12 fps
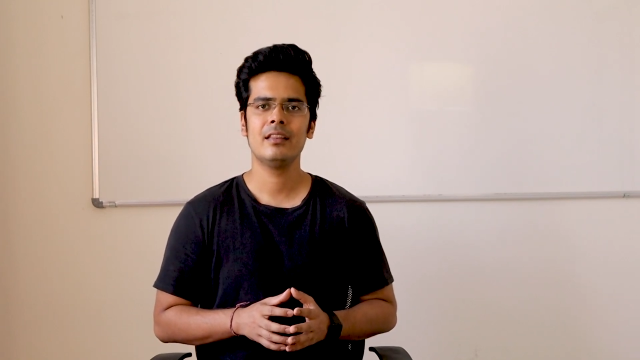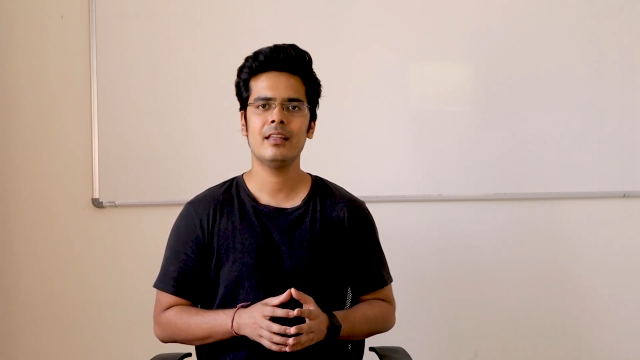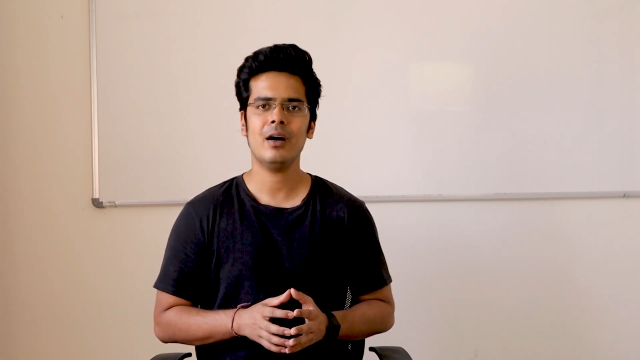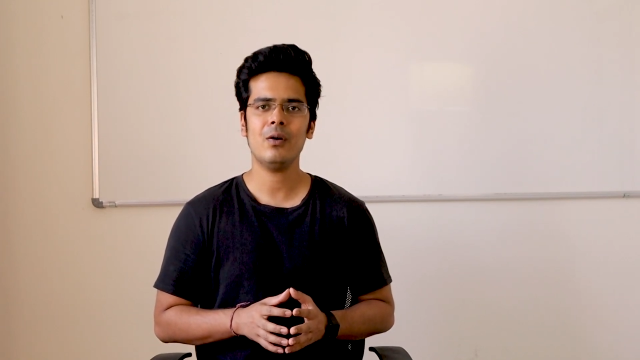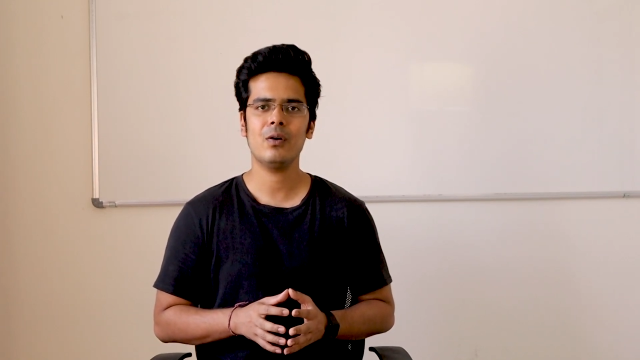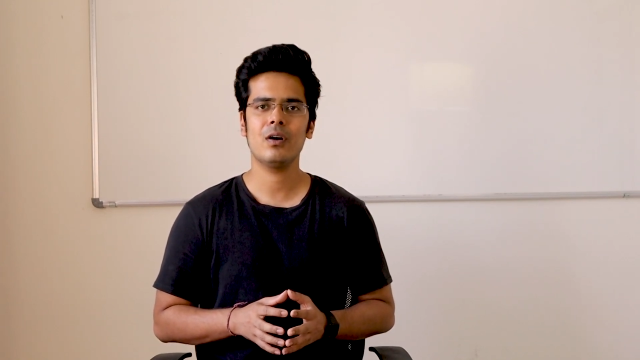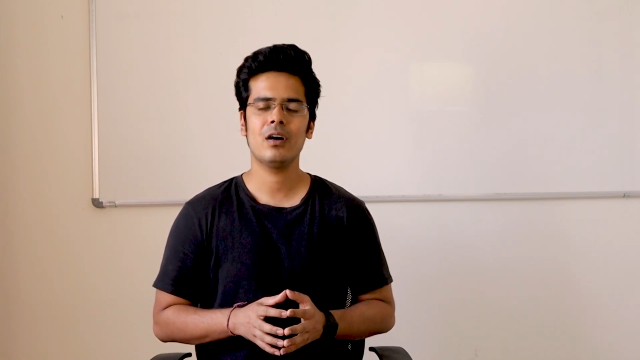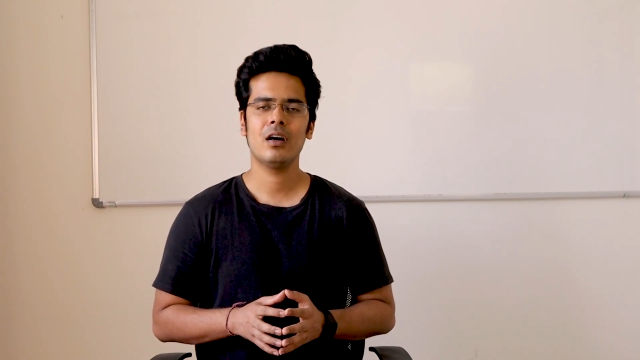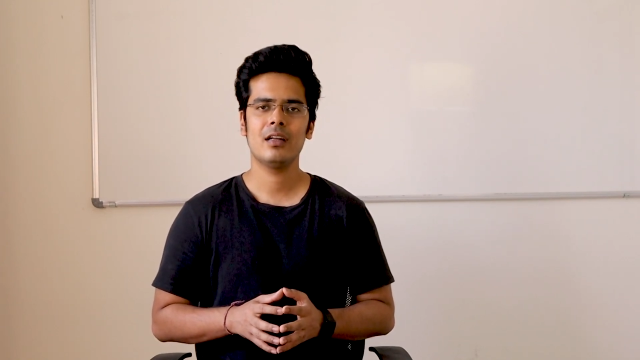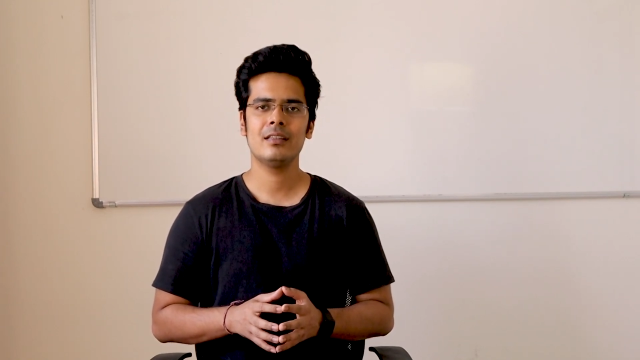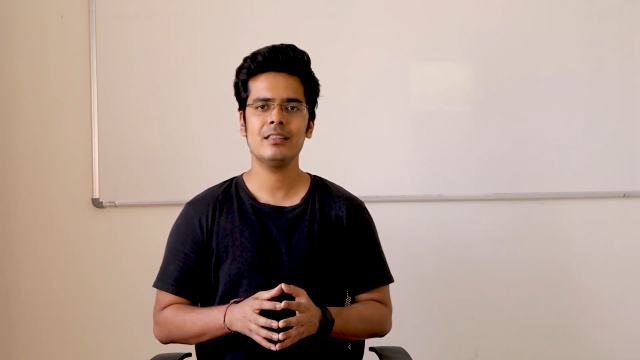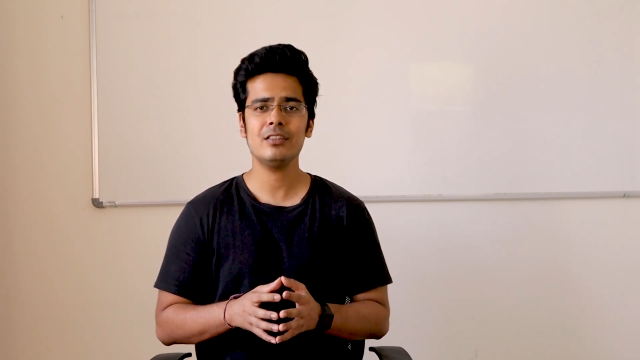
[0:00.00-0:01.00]

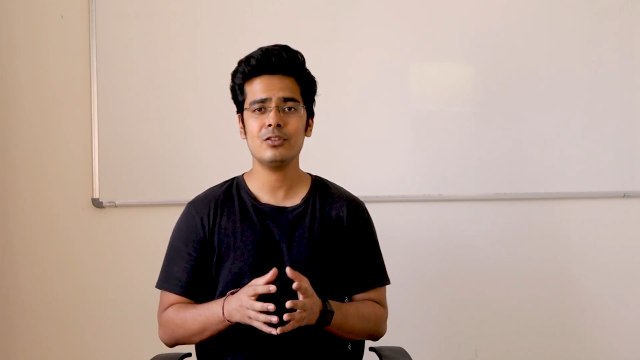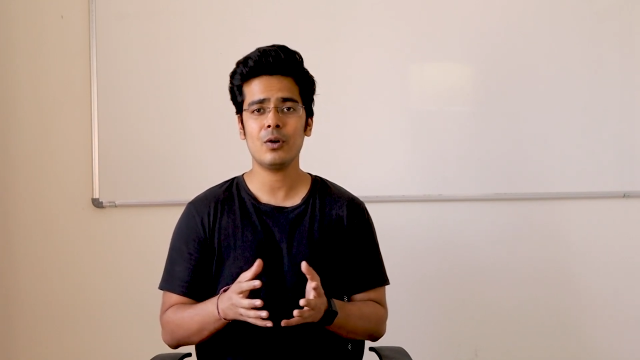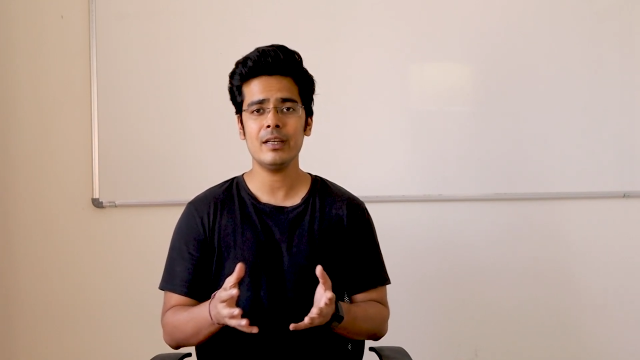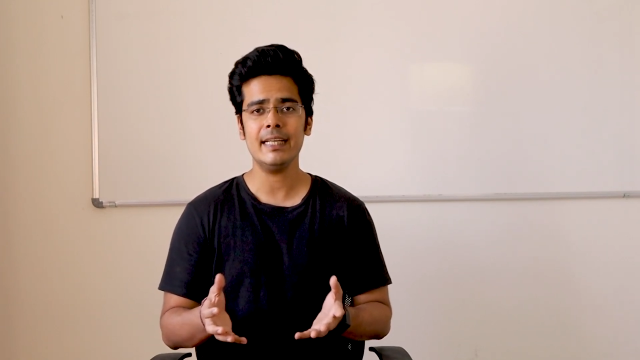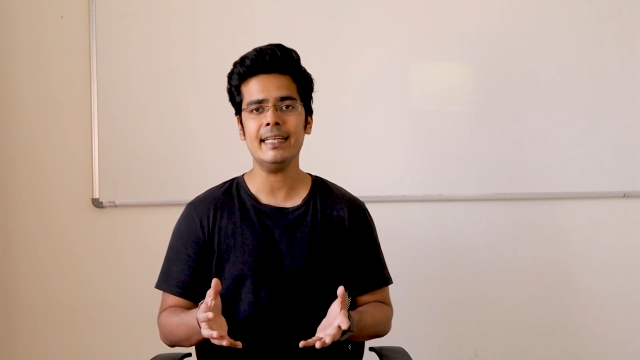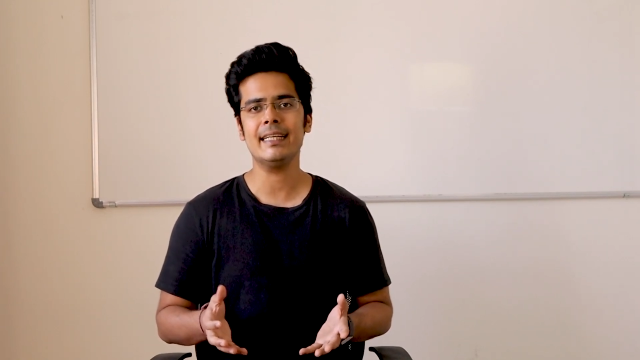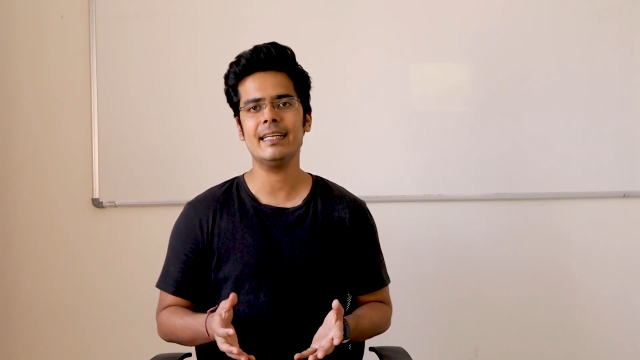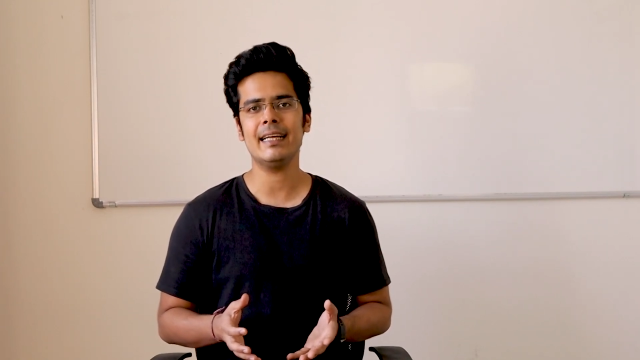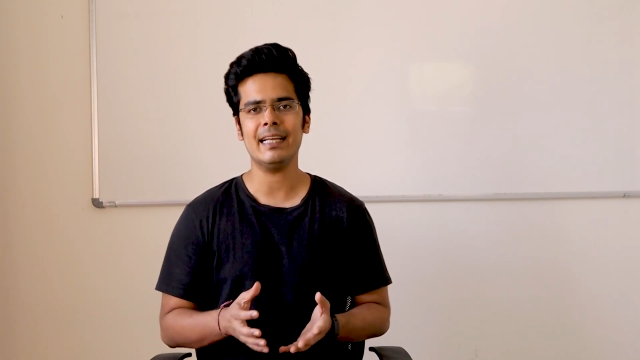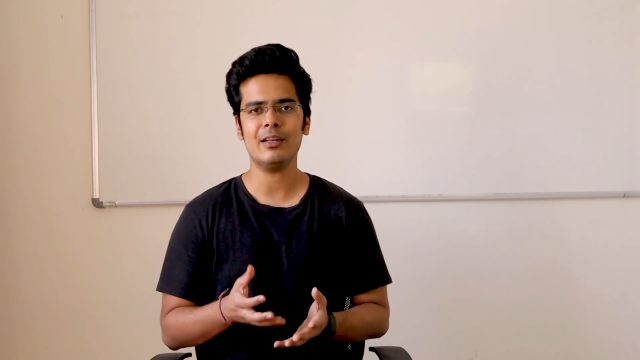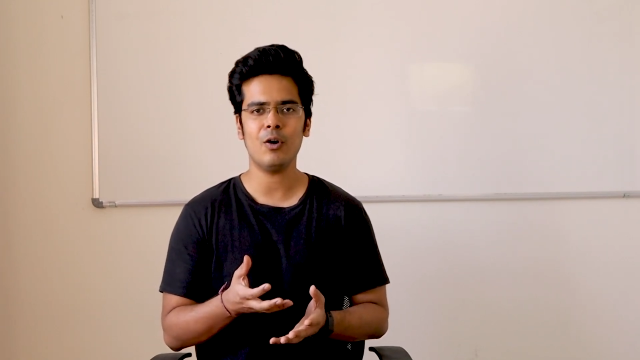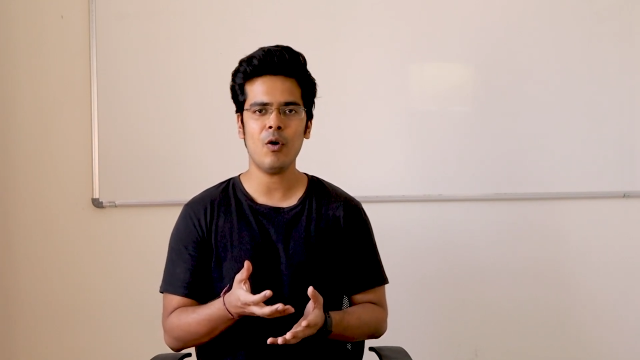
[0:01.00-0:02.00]
Now, this is all he did,
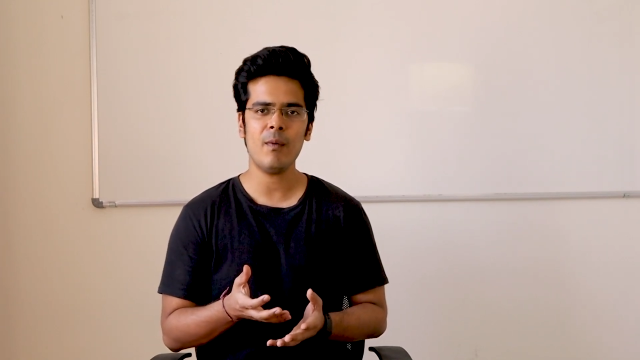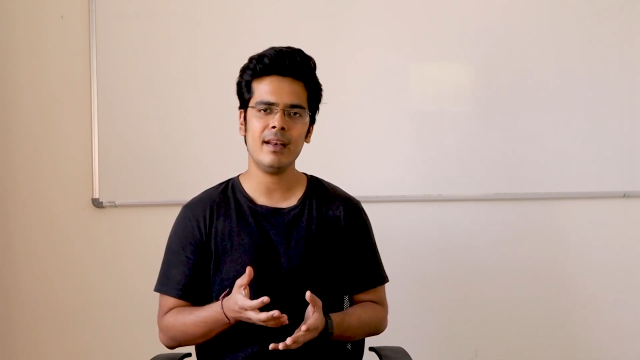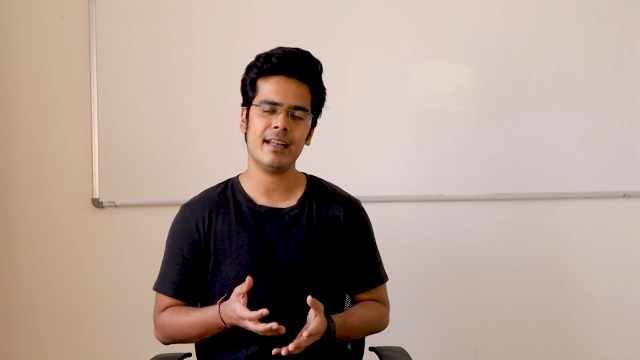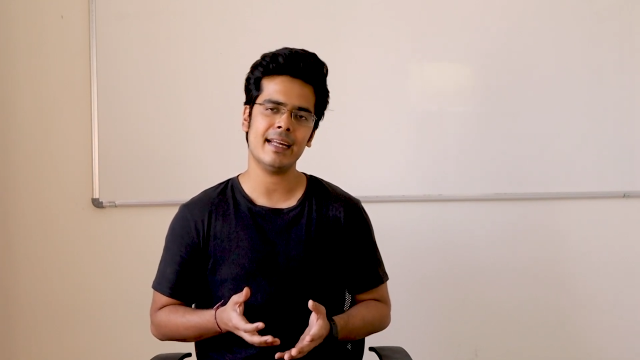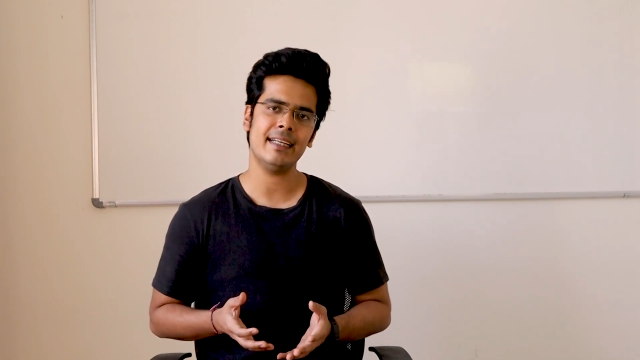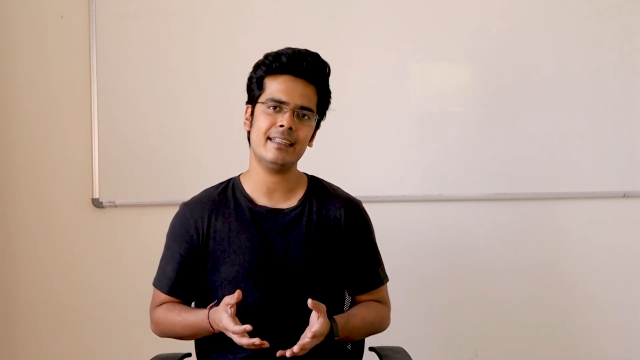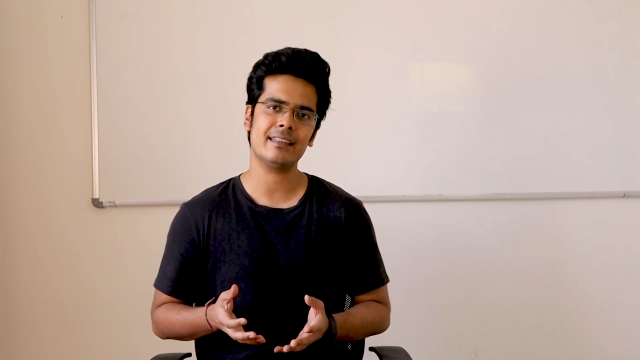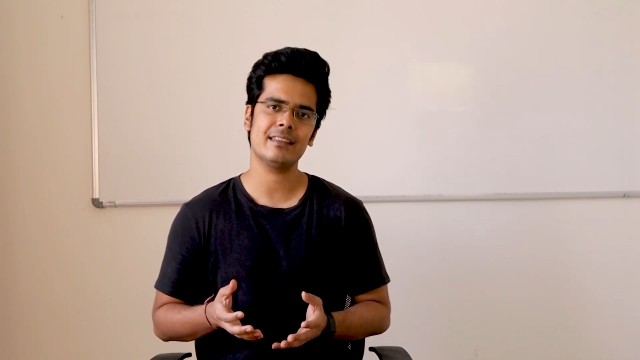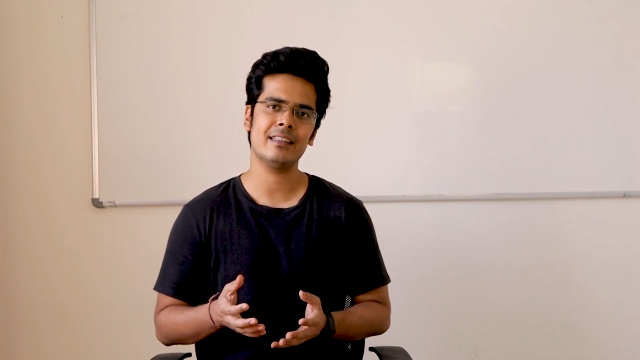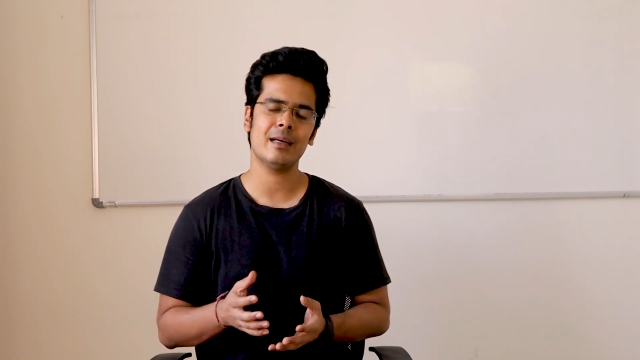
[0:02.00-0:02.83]
and overnight